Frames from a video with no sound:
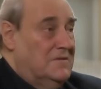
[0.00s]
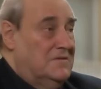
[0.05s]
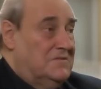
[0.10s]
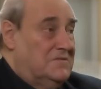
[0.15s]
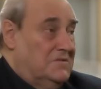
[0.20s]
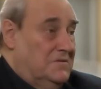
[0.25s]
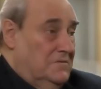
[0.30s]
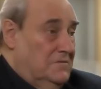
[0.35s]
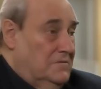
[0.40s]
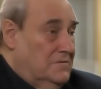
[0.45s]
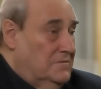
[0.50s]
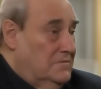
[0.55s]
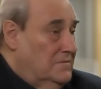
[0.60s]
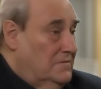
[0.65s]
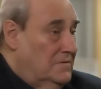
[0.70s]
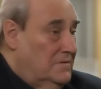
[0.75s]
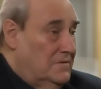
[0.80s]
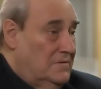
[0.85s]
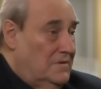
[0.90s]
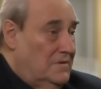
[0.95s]
So
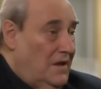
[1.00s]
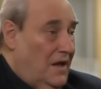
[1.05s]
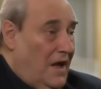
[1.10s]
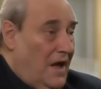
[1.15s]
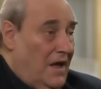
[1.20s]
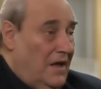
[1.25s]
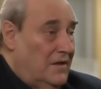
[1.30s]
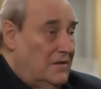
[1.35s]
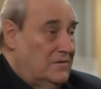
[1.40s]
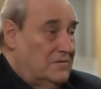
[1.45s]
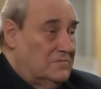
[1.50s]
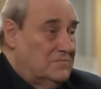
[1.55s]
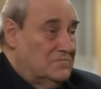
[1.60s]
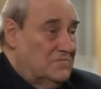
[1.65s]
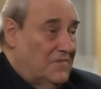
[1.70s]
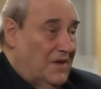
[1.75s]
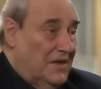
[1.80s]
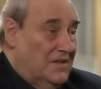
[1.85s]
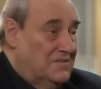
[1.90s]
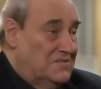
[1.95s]
I
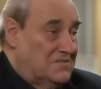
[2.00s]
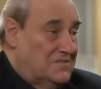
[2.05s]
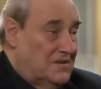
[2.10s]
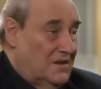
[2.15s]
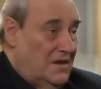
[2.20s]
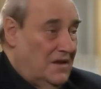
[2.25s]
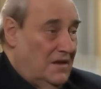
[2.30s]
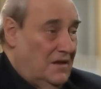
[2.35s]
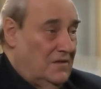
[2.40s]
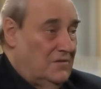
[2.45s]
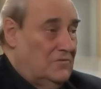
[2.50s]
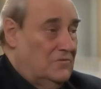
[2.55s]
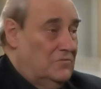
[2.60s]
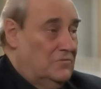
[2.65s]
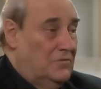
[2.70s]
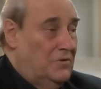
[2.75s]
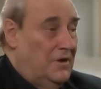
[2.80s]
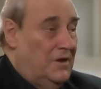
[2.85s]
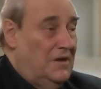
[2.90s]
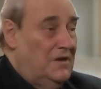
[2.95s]
can say
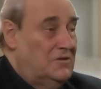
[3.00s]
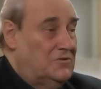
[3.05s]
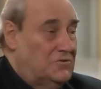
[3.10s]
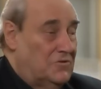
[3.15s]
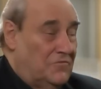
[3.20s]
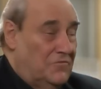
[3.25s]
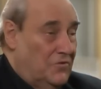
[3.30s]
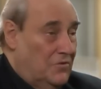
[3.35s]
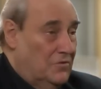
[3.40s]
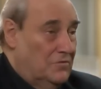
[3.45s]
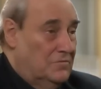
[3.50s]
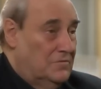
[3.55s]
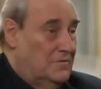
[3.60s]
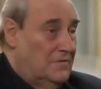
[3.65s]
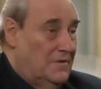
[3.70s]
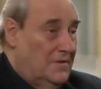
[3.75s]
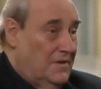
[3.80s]
to each of you,